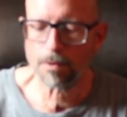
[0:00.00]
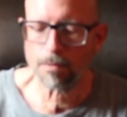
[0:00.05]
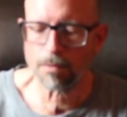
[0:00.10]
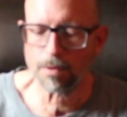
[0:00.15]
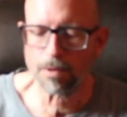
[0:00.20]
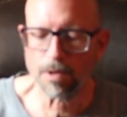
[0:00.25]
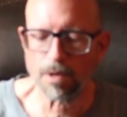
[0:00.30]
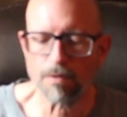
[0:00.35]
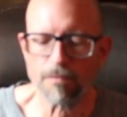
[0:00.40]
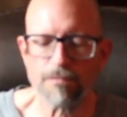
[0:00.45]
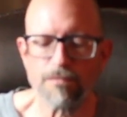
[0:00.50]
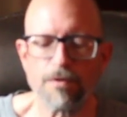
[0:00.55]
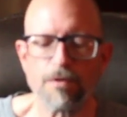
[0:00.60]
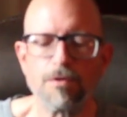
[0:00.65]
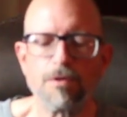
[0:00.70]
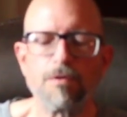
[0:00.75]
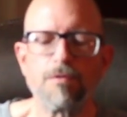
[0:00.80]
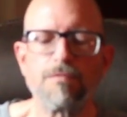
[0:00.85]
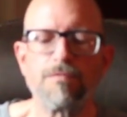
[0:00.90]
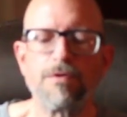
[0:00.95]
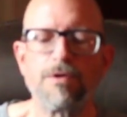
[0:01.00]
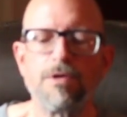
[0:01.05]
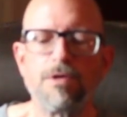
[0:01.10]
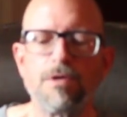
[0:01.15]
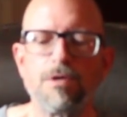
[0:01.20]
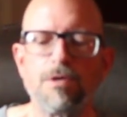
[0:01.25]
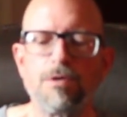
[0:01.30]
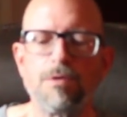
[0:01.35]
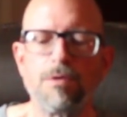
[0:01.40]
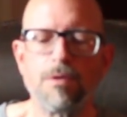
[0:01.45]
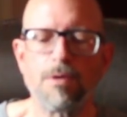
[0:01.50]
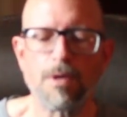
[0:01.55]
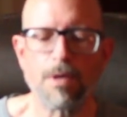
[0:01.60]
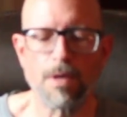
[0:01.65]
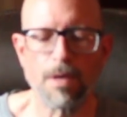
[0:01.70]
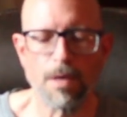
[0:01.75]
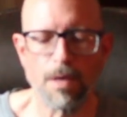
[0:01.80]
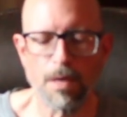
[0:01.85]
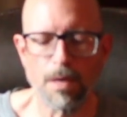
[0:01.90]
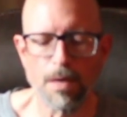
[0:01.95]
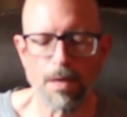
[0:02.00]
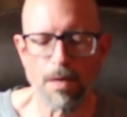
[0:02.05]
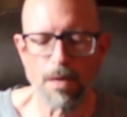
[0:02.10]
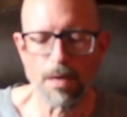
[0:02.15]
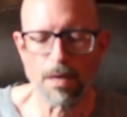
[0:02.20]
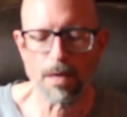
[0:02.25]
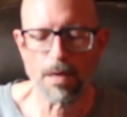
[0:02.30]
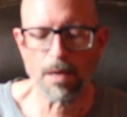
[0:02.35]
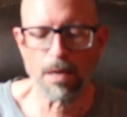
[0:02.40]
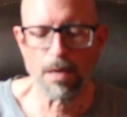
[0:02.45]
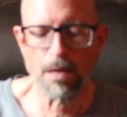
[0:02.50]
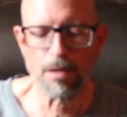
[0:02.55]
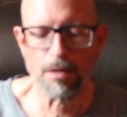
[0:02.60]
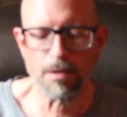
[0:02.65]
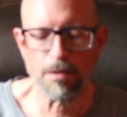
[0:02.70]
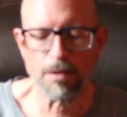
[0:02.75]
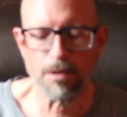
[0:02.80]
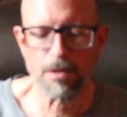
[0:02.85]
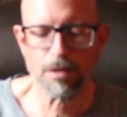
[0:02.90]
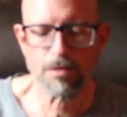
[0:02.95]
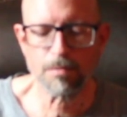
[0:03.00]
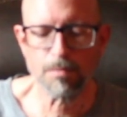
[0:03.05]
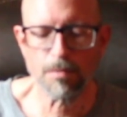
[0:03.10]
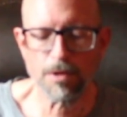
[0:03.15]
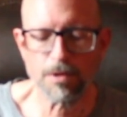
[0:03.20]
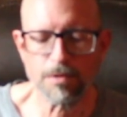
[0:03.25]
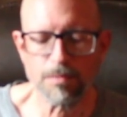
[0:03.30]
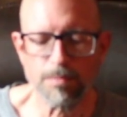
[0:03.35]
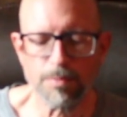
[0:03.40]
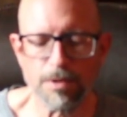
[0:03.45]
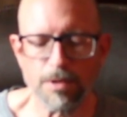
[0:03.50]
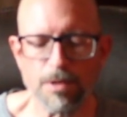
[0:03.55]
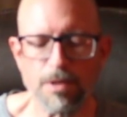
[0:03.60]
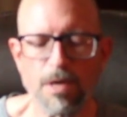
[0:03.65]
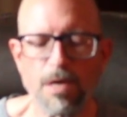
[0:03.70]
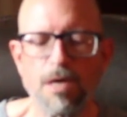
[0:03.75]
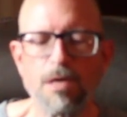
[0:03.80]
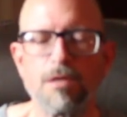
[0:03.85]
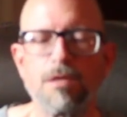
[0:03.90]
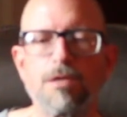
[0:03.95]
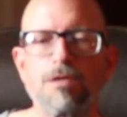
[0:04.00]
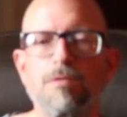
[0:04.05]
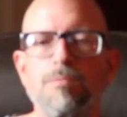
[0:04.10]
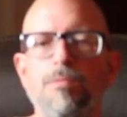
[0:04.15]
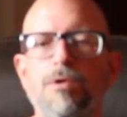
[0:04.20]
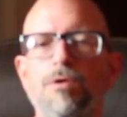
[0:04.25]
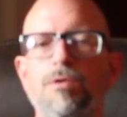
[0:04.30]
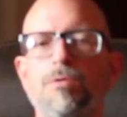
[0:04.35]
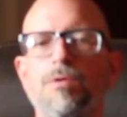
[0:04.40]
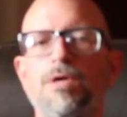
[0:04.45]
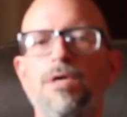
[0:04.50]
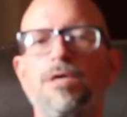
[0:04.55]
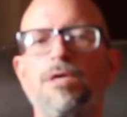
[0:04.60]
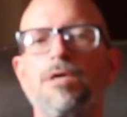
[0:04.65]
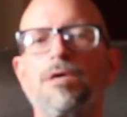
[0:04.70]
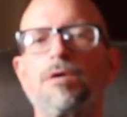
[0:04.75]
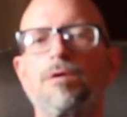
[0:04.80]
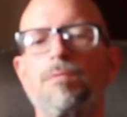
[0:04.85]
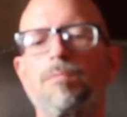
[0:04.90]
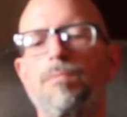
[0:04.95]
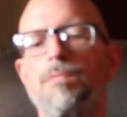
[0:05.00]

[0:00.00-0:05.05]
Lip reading: got a photo video, and this must be the headless mode right here.